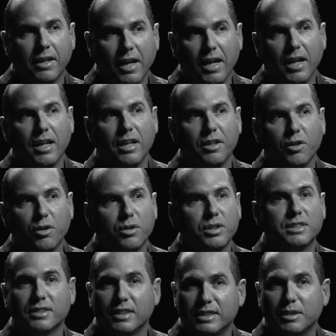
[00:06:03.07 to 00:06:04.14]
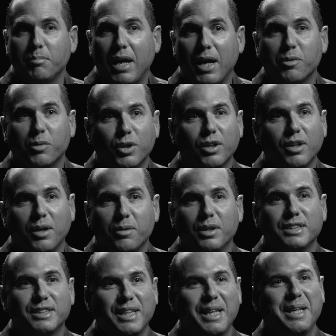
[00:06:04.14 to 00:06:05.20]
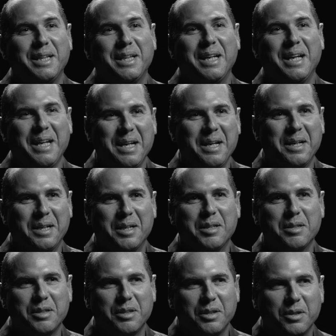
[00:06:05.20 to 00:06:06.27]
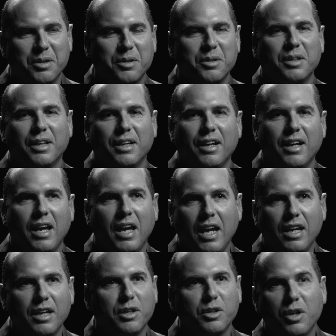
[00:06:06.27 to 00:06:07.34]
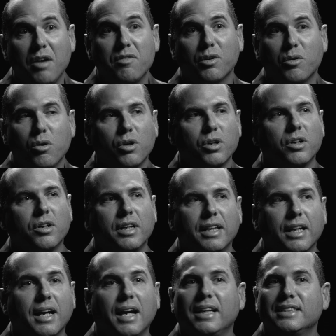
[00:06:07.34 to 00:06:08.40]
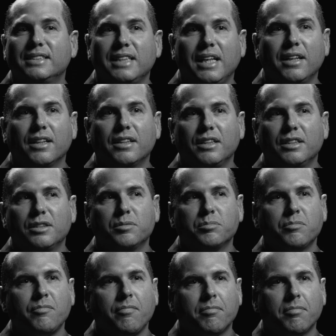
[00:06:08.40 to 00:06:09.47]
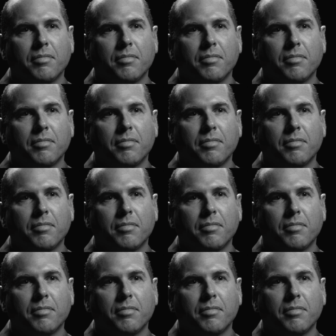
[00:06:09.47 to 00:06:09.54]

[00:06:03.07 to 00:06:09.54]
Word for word: like, hey, you know, it's, it's a bad word, I don't want to say it. Uh, you know, hey, you have a quarter, and the guy didn't say nothing.